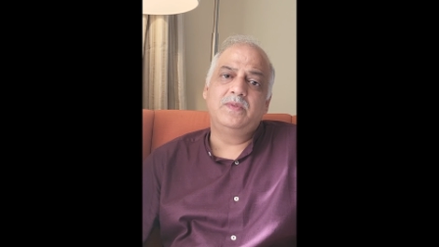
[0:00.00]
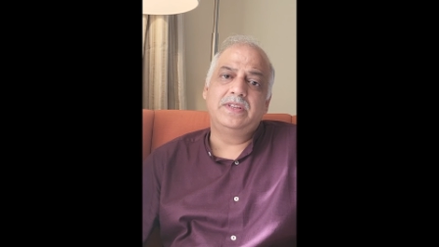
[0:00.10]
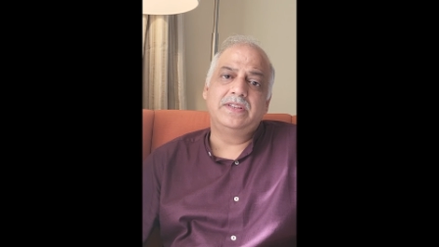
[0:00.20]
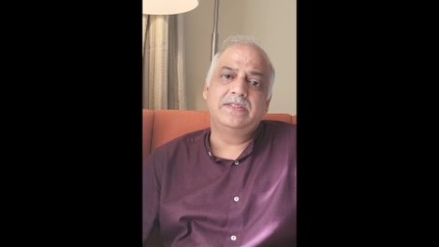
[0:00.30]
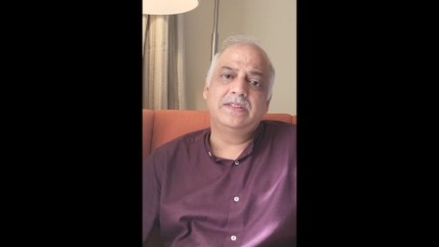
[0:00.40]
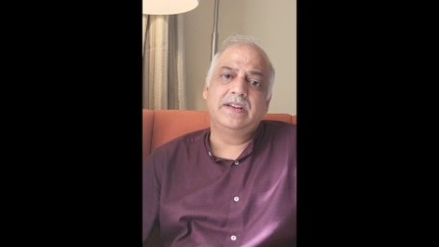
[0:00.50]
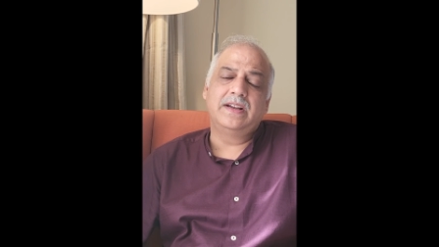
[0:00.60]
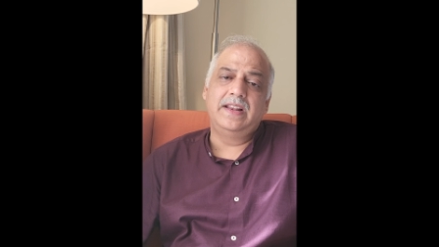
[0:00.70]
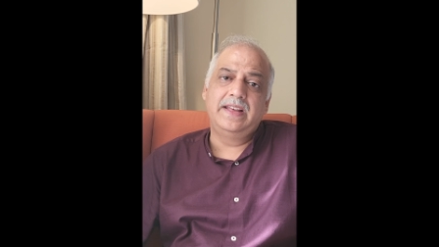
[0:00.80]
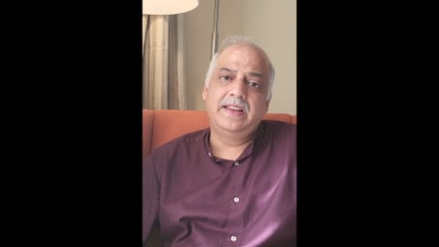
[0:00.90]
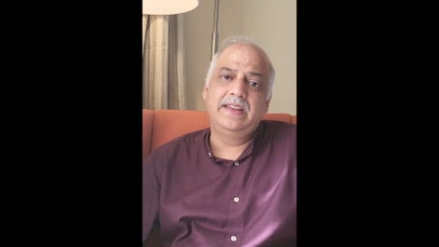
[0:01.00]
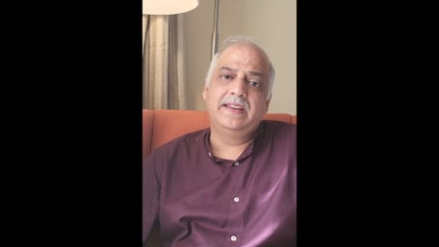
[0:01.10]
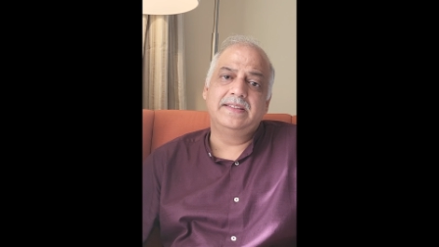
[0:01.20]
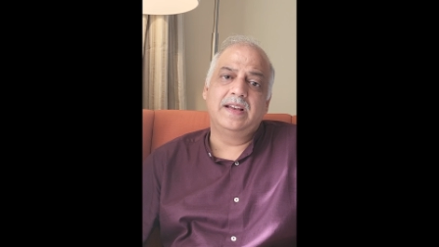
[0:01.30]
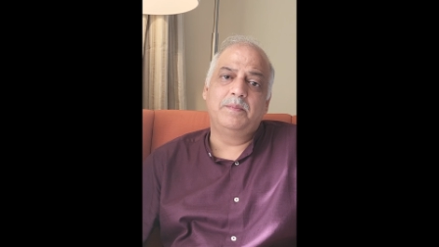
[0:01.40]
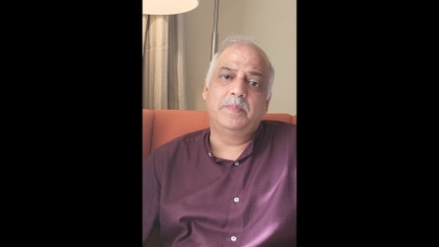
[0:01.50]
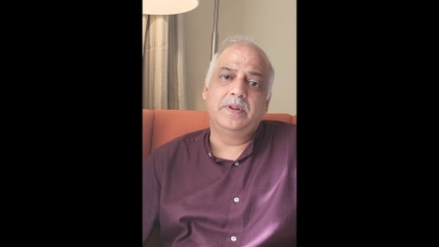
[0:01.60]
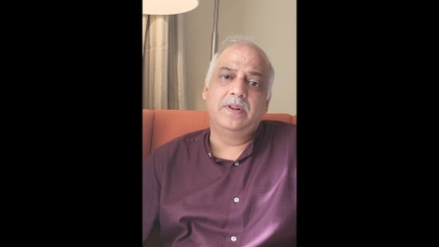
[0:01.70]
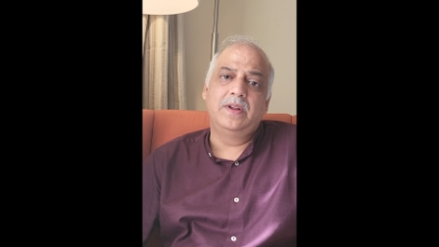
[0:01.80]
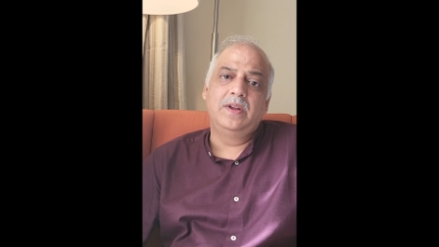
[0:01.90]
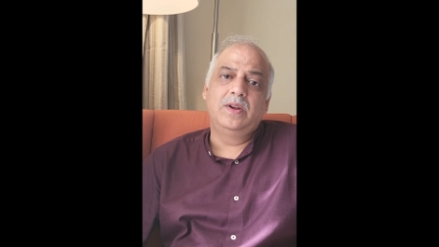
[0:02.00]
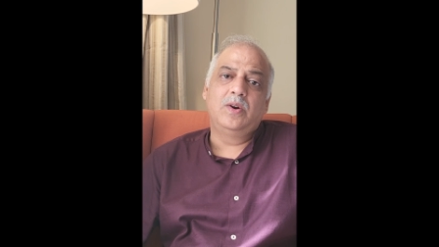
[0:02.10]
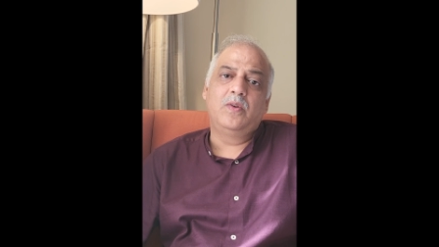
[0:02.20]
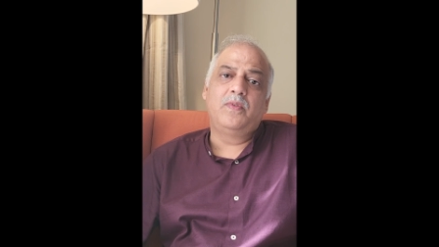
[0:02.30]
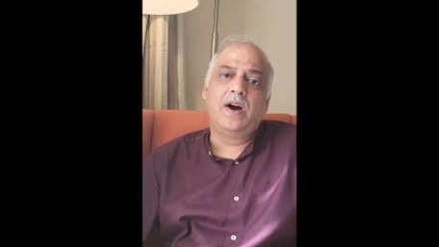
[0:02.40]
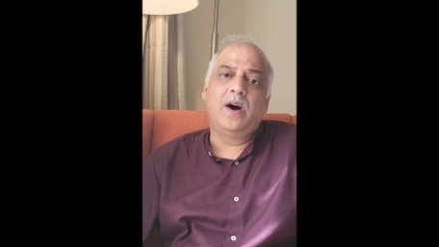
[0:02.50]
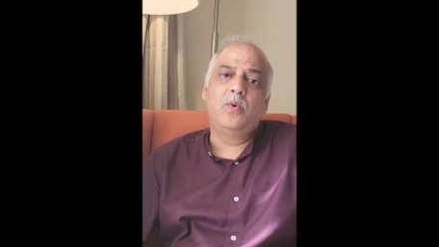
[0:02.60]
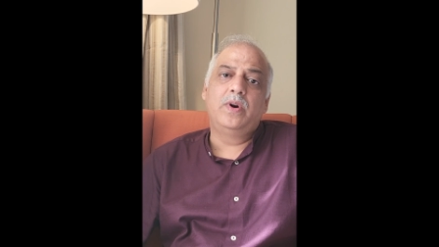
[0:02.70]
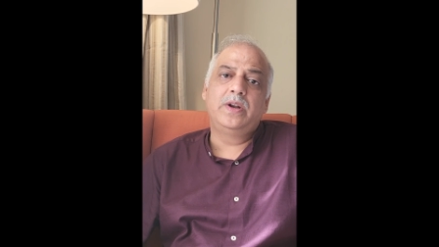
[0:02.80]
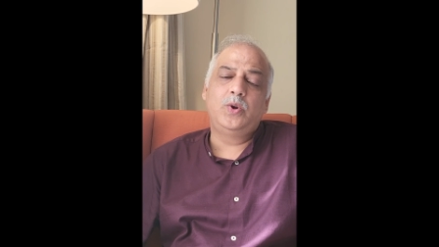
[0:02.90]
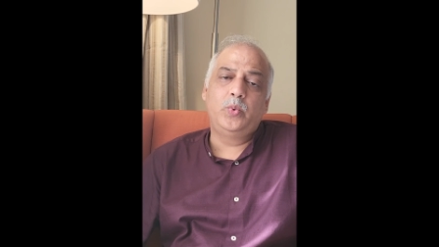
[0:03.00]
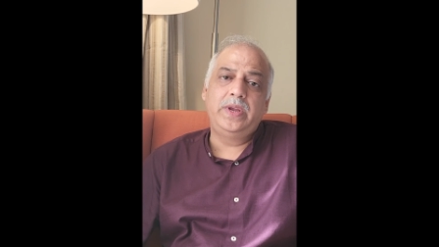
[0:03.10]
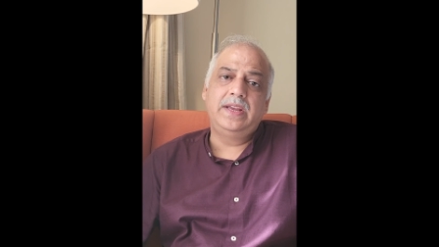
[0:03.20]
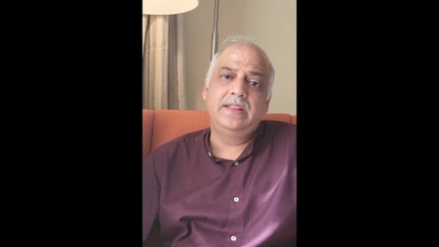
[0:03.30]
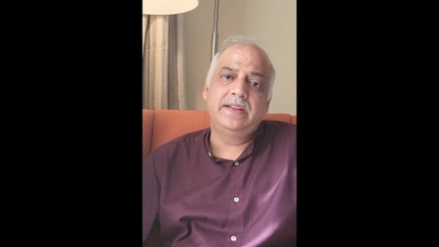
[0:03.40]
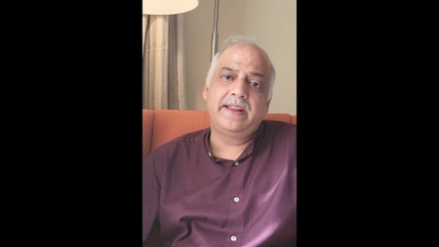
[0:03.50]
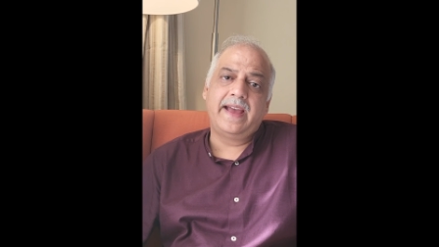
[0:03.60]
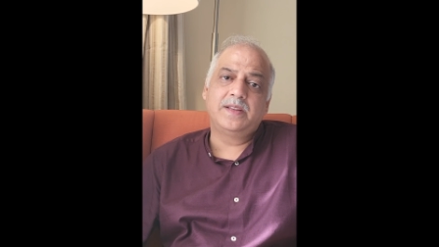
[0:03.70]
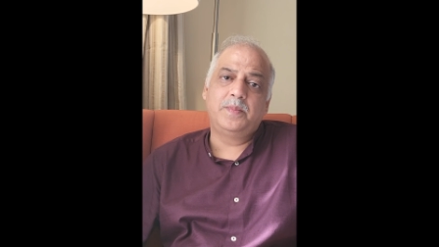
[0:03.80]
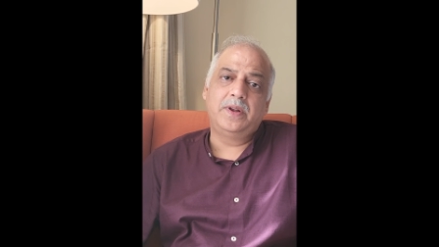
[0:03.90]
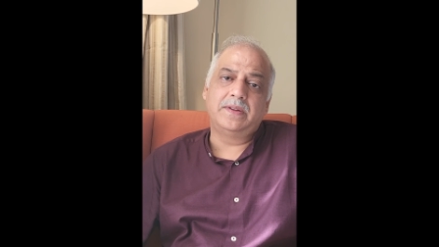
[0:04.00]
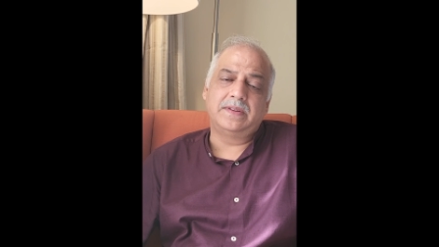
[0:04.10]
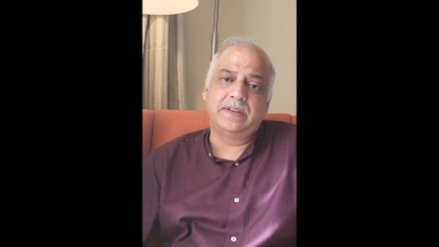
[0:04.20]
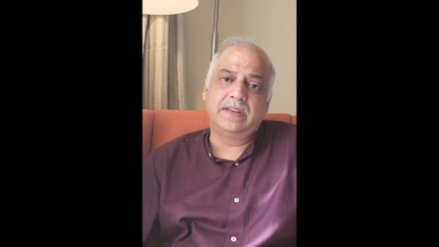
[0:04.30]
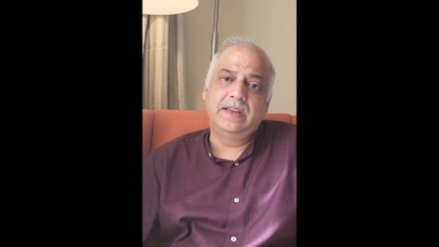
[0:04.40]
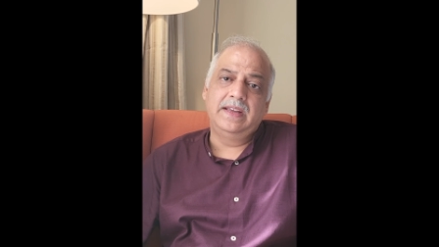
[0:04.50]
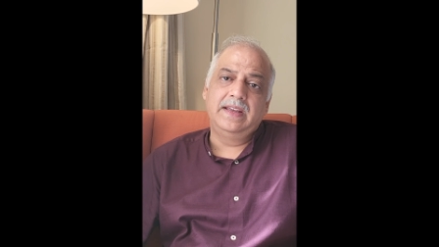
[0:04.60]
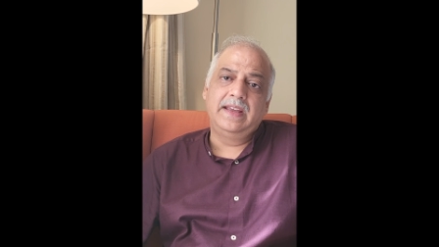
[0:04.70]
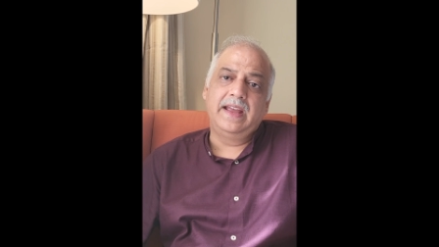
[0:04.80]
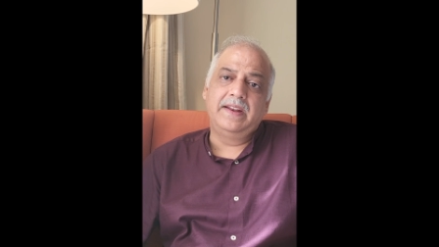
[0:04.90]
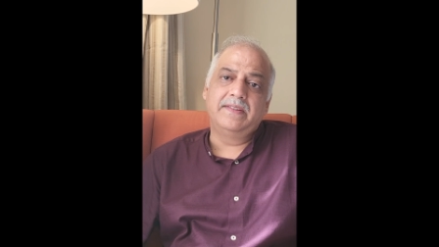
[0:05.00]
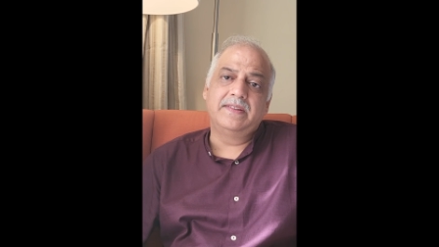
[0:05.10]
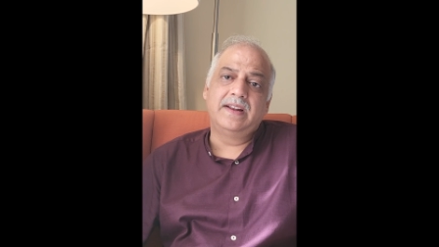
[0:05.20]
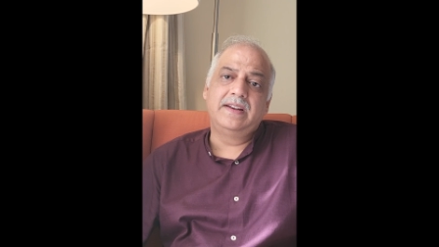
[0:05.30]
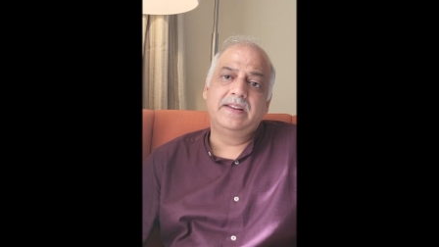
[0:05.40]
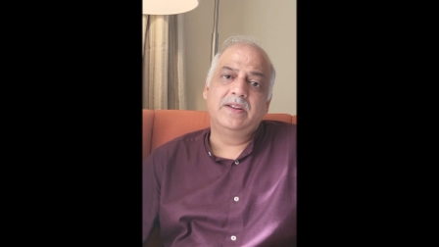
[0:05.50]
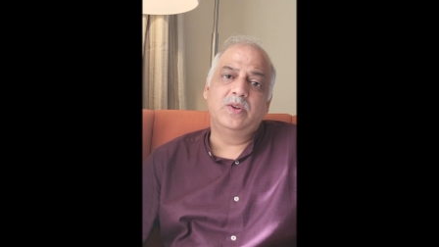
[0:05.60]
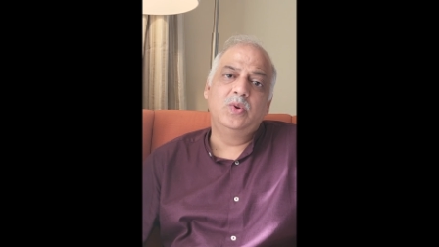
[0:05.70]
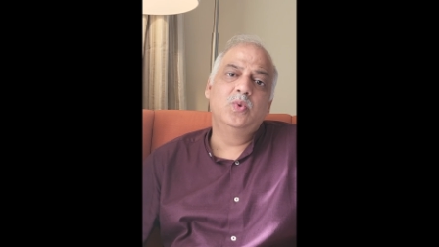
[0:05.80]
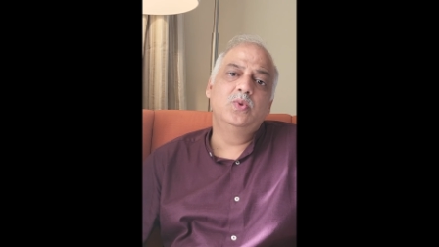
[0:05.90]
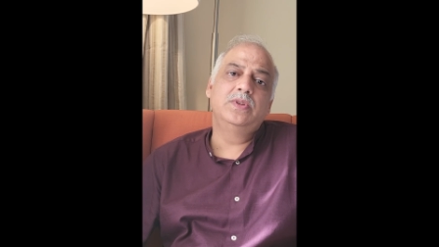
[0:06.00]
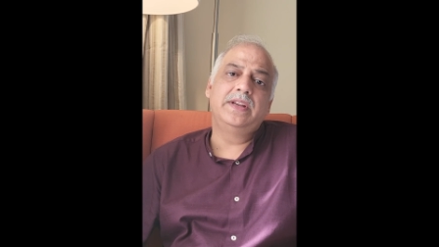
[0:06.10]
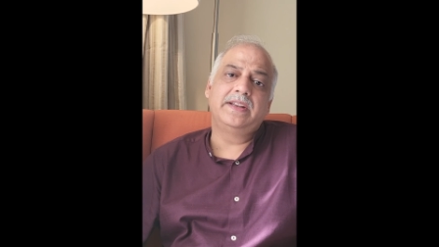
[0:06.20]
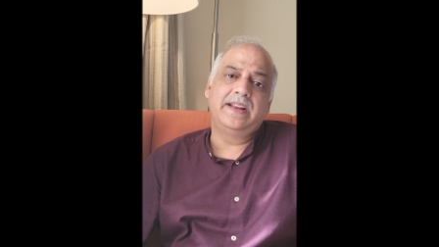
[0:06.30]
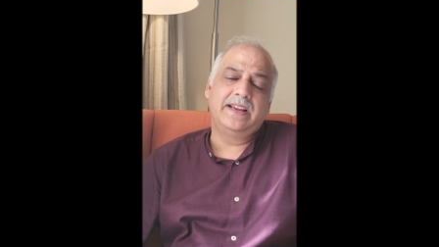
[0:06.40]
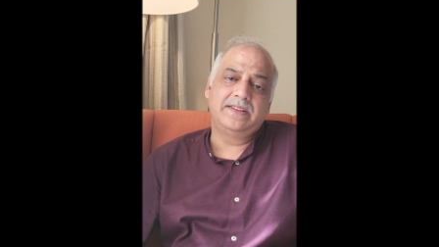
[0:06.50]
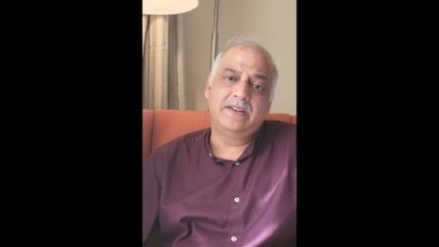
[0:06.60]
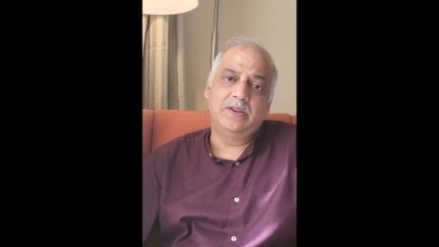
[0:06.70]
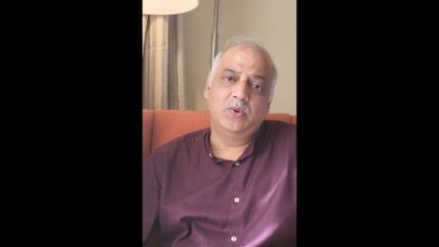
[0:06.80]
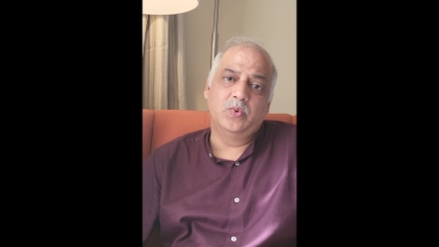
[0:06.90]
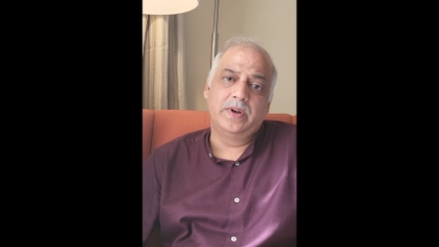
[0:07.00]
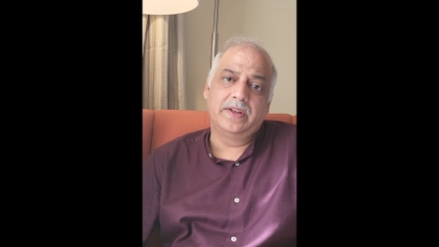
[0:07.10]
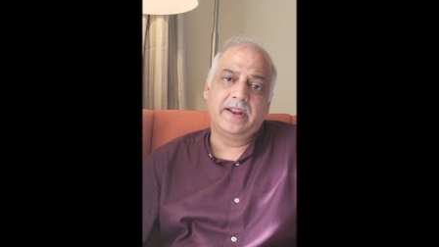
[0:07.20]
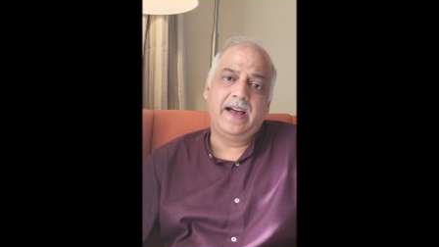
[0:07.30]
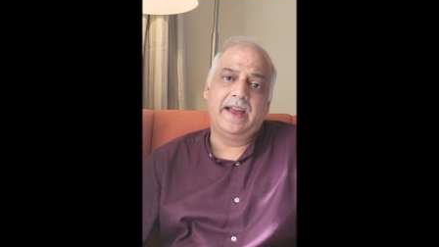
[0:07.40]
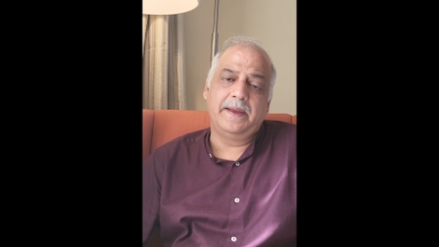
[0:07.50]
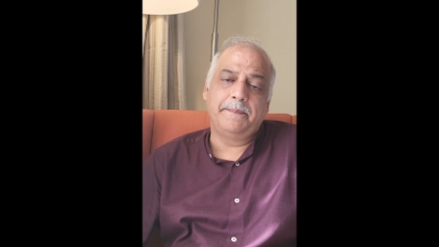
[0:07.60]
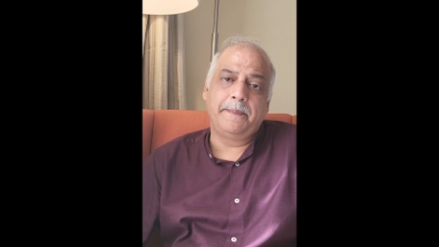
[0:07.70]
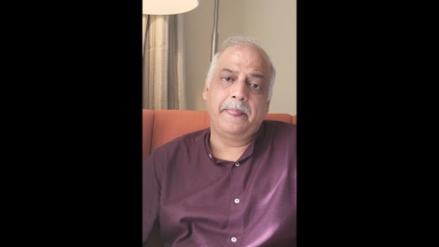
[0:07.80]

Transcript: which is a glaring example of how a tweak in the tax policy can result in a huge international hue and cry.